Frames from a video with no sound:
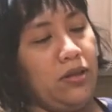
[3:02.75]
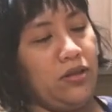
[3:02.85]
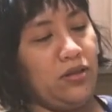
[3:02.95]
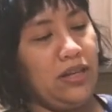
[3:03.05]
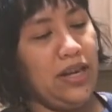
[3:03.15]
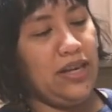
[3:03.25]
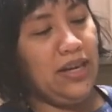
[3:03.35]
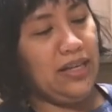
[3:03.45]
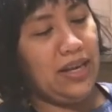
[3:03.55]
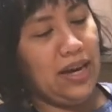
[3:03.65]
So the idea
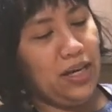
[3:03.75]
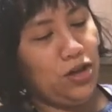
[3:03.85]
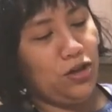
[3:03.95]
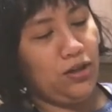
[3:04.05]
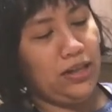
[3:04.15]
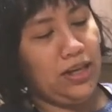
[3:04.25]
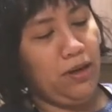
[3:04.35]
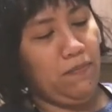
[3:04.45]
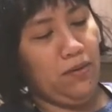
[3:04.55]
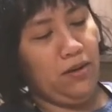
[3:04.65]
is that I should
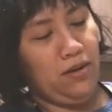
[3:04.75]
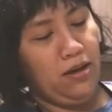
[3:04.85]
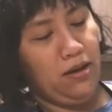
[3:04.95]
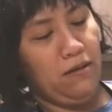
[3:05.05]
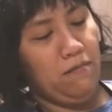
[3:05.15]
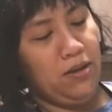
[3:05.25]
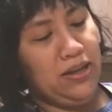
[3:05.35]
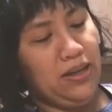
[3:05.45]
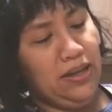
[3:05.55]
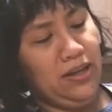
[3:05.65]
keep
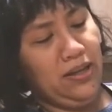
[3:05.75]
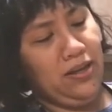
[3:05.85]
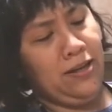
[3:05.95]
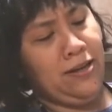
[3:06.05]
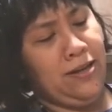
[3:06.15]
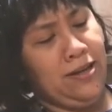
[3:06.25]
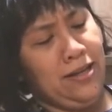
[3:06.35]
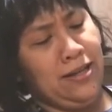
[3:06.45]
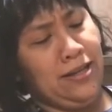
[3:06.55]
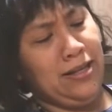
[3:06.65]
peeling
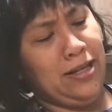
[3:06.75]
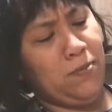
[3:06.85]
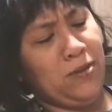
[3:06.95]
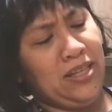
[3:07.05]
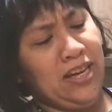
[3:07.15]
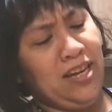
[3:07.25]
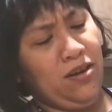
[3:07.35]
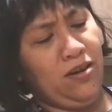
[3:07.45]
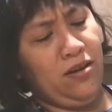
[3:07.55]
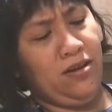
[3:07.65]
this
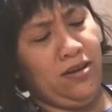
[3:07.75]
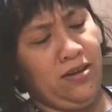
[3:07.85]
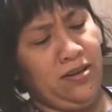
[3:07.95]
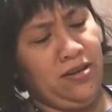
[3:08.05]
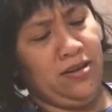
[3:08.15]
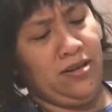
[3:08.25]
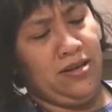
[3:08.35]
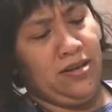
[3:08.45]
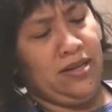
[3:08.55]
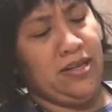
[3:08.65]
potato.
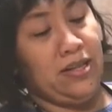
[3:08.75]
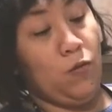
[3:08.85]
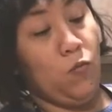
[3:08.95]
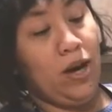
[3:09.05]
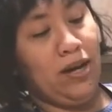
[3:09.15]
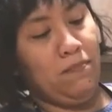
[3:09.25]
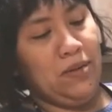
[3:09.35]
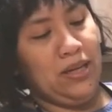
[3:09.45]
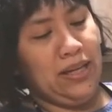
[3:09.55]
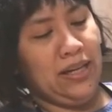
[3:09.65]
It's in one
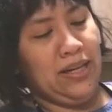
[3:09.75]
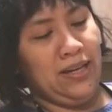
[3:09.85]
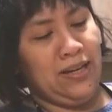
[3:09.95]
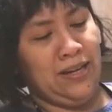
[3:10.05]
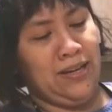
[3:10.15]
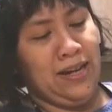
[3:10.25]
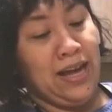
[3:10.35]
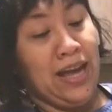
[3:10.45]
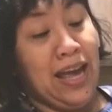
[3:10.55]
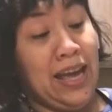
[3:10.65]
peeling,
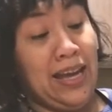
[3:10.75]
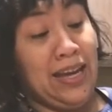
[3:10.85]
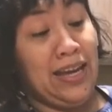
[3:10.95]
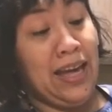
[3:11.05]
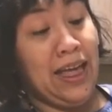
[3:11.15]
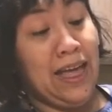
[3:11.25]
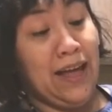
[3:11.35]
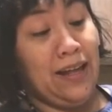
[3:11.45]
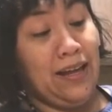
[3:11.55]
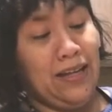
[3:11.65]
and
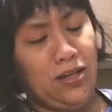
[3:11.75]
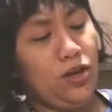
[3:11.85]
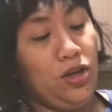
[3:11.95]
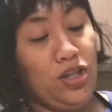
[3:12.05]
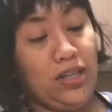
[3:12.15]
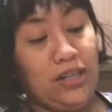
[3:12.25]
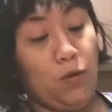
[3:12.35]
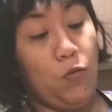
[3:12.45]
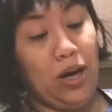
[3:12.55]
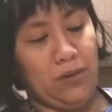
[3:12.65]
it's not just a
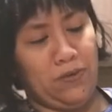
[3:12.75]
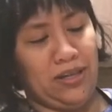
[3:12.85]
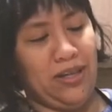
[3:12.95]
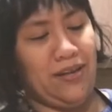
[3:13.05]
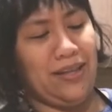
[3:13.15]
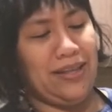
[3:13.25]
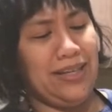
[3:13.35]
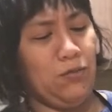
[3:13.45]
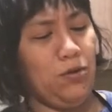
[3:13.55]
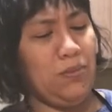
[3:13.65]
white potato.
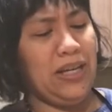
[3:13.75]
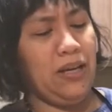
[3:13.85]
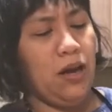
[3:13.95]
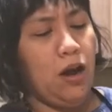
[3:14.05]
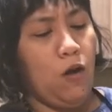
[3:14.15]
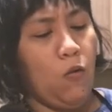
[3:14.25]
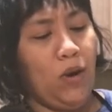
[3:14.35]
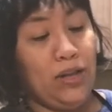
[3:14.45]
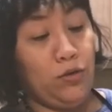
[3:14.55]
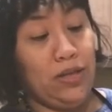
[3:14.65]
This would be
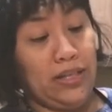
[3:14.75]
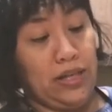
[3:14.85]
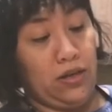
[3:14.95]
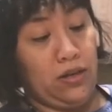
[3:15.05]
way too easy.